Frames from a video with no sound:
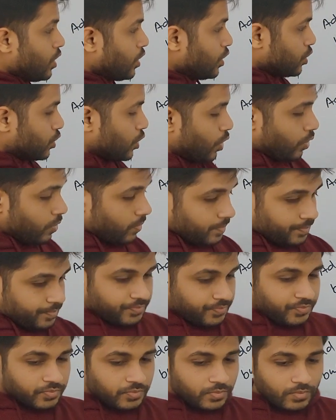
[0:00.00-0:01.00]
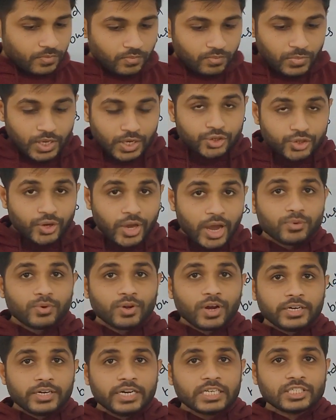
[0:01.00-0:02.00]
So you have
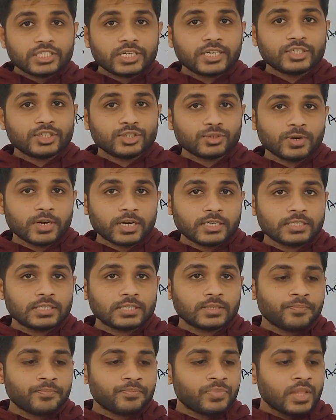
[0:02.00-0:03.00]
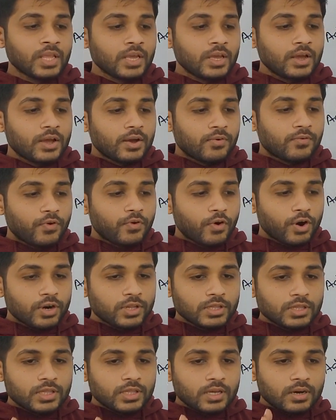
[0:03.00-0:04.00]
to understand, students, for
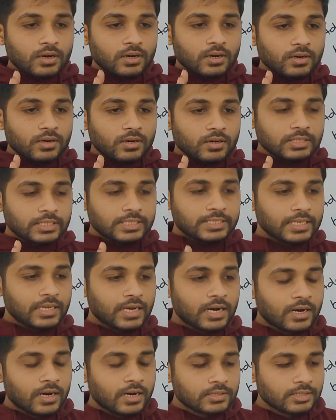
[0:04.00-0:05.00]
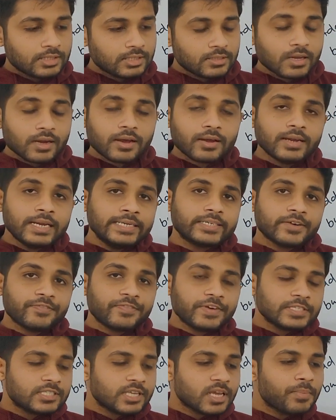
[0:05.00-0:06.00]
the
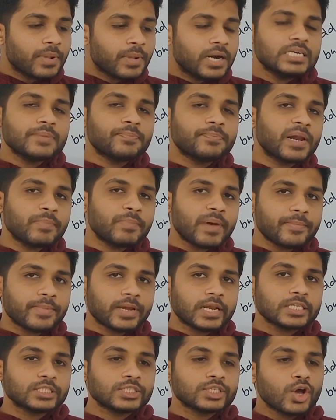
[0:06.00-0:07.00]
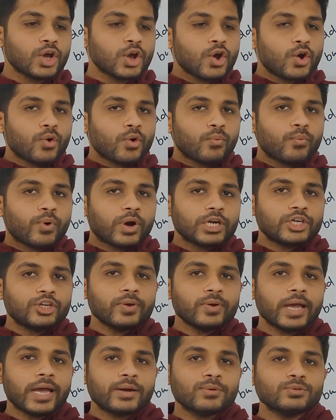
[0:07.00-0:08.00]
interfacing multiple memories, what you
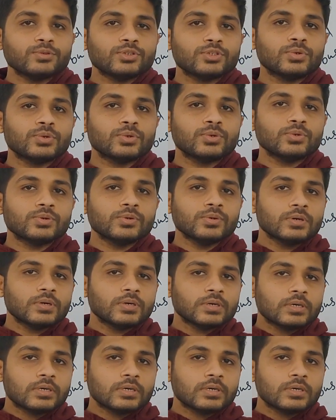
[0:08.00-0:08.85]
have to